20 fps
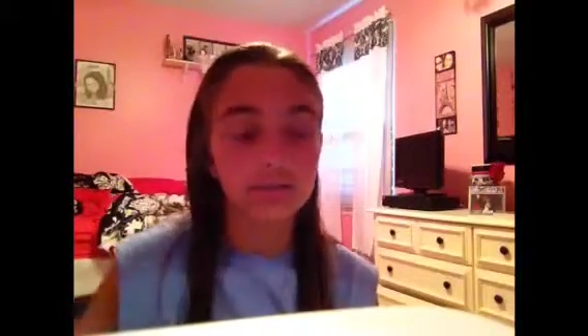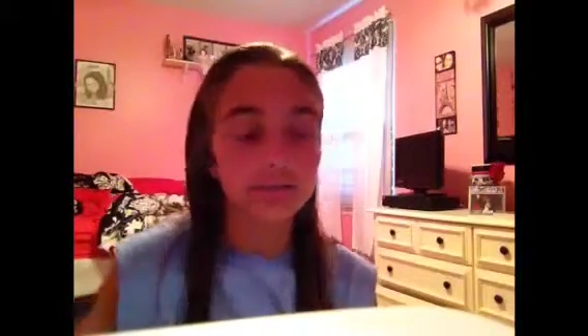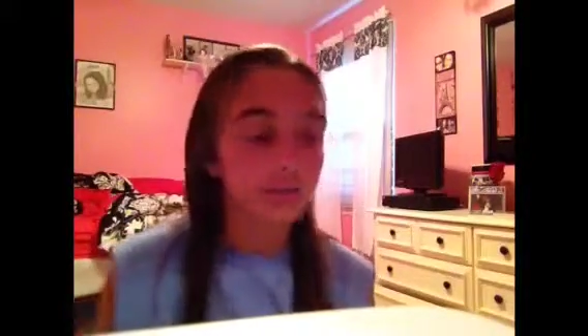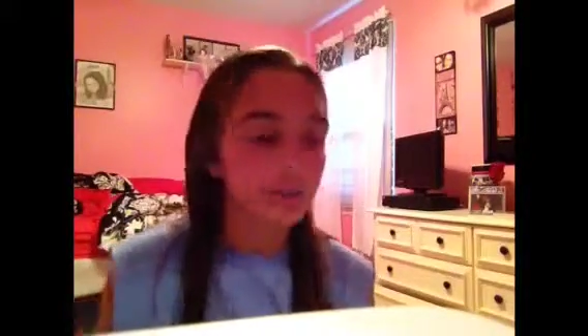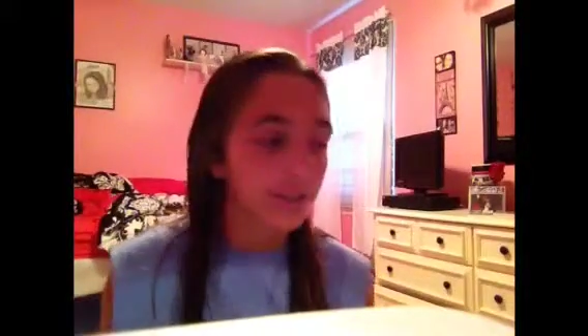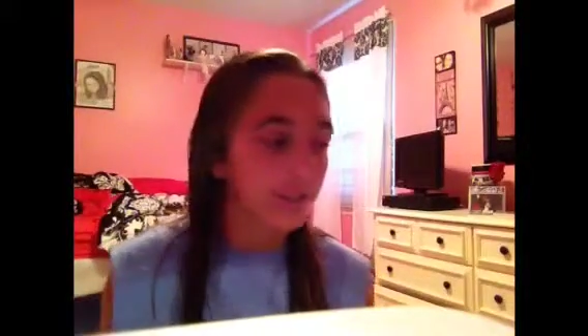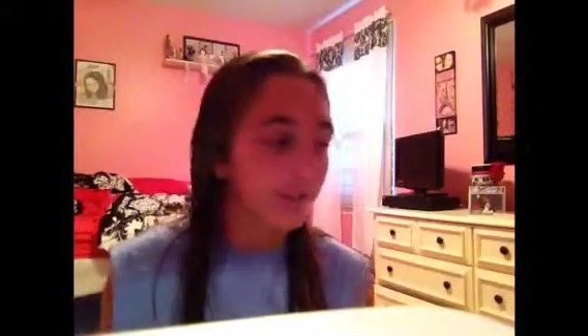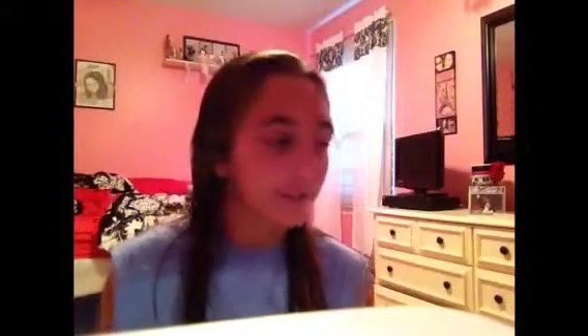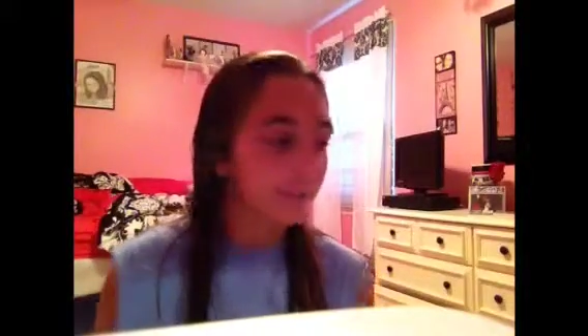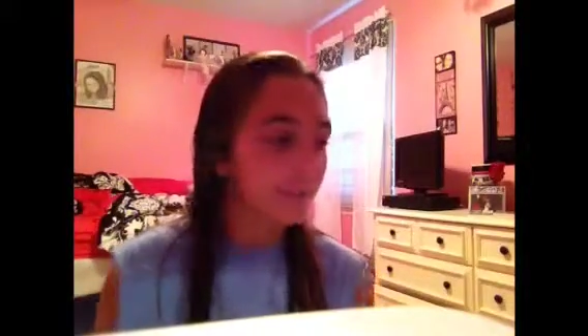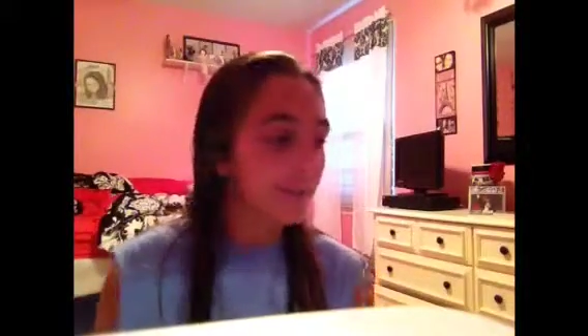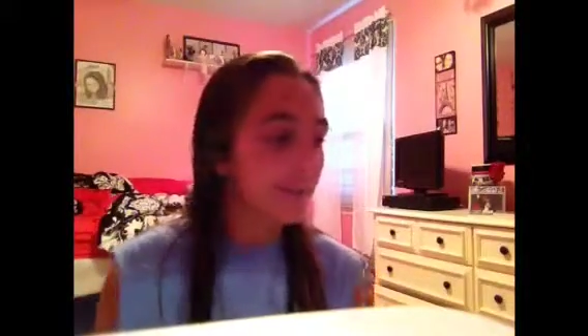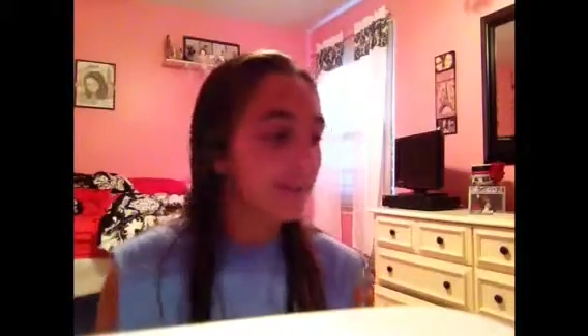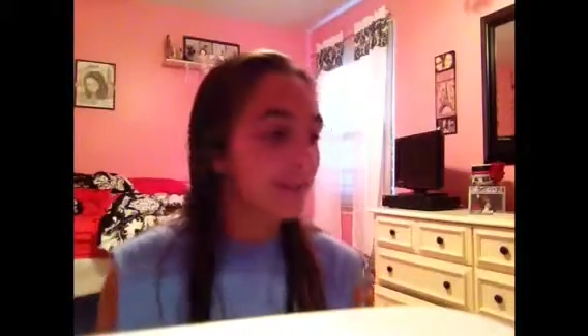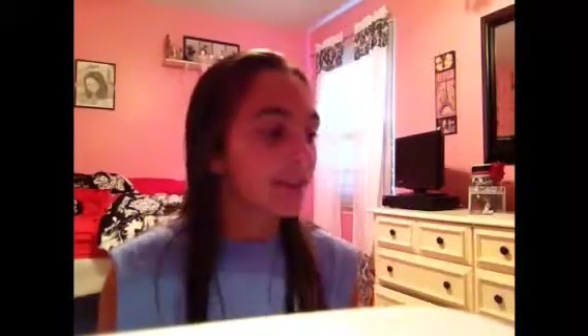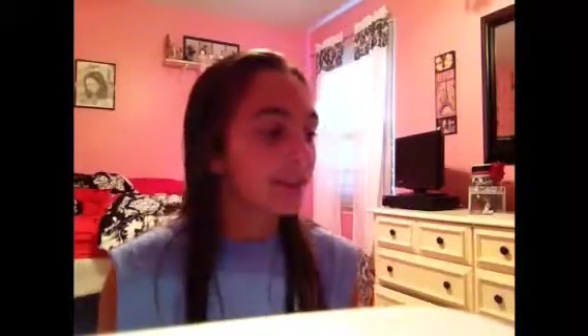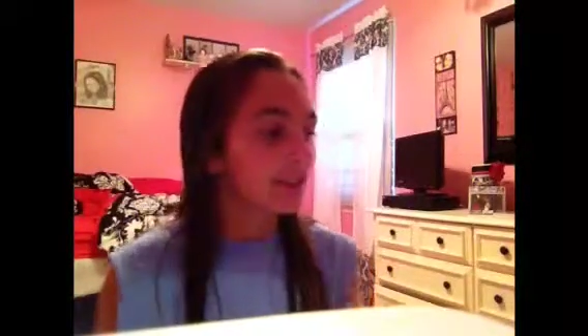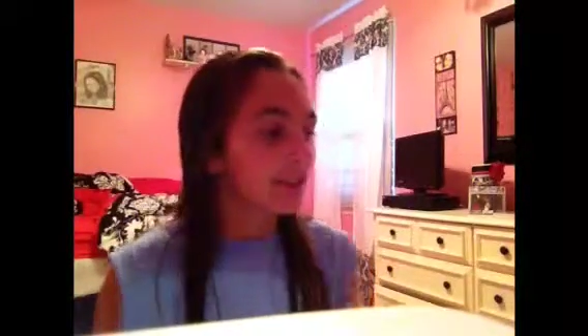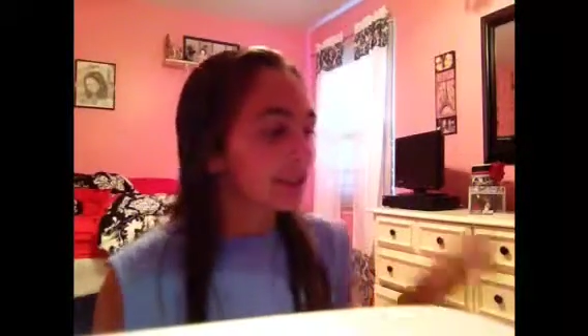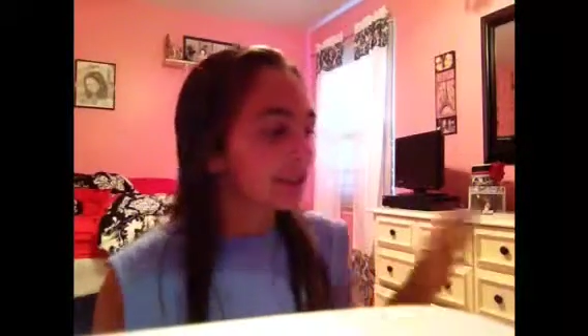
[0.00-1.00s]
So,
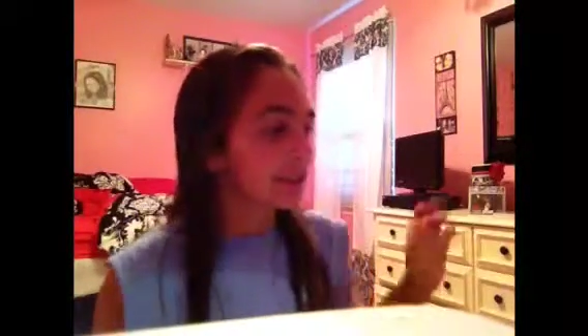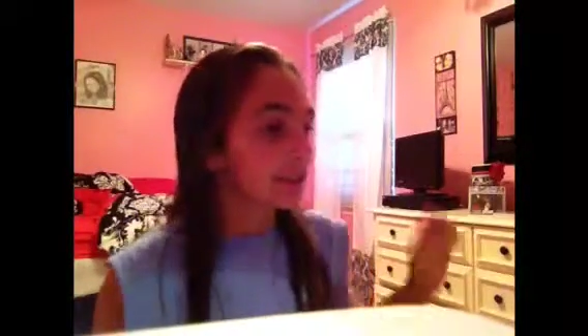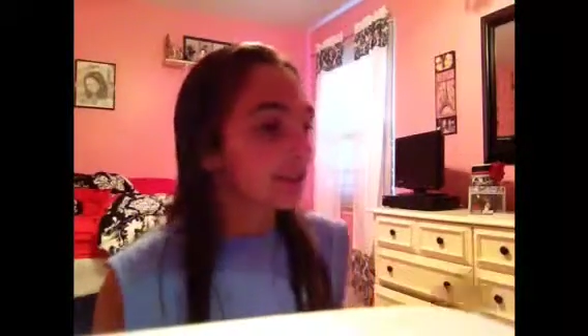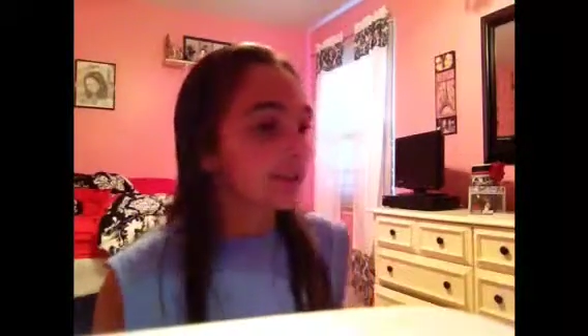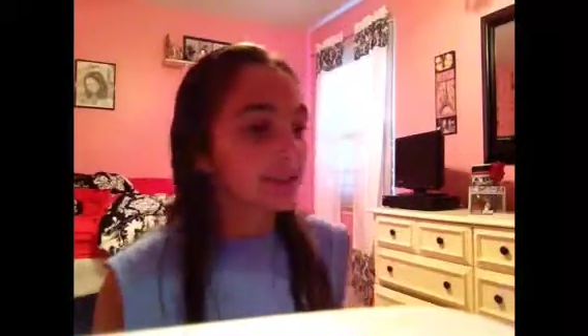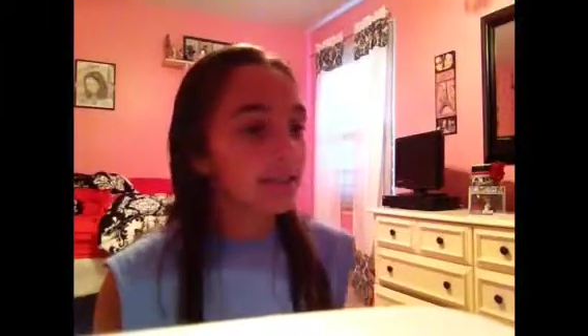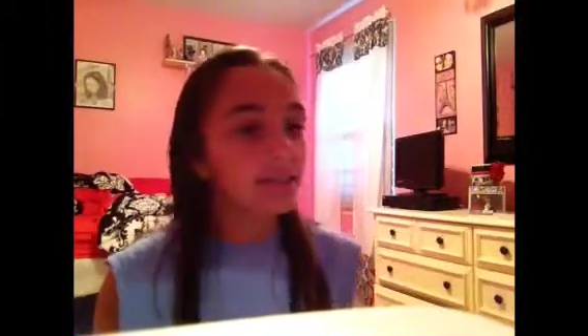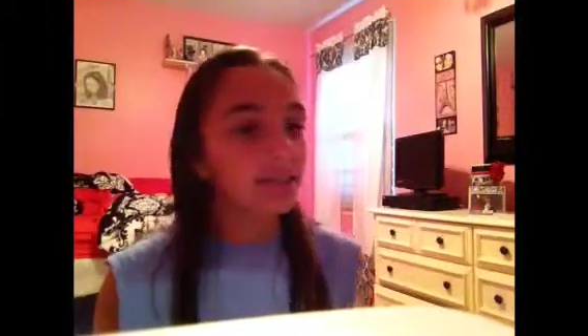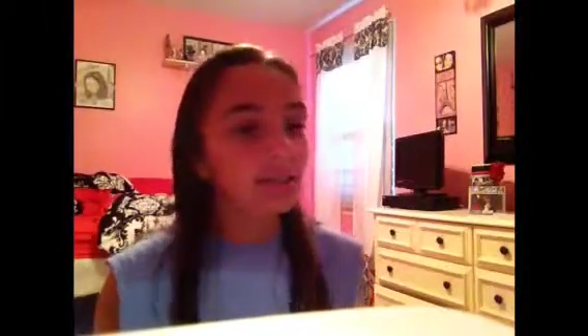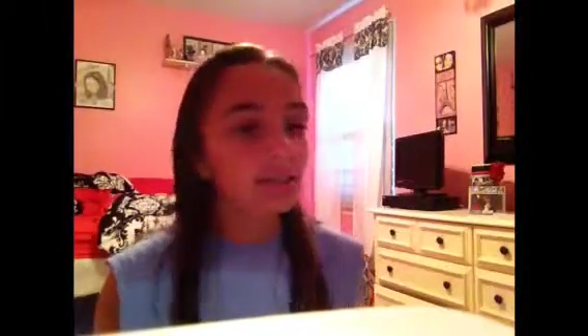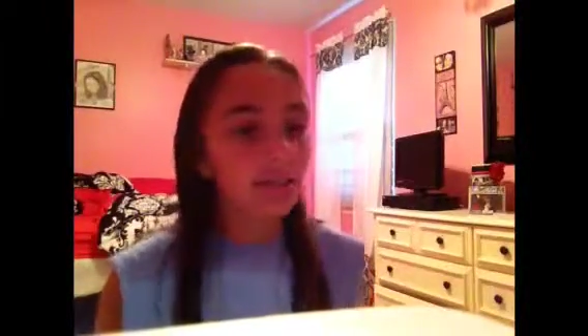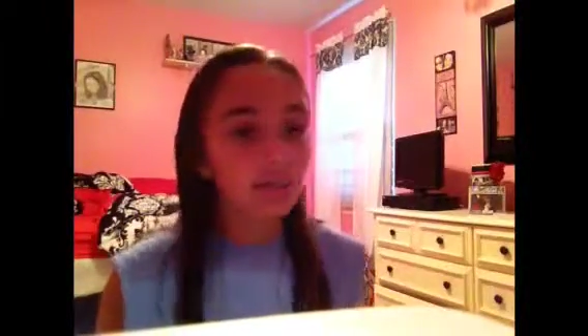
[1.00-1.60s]
let's get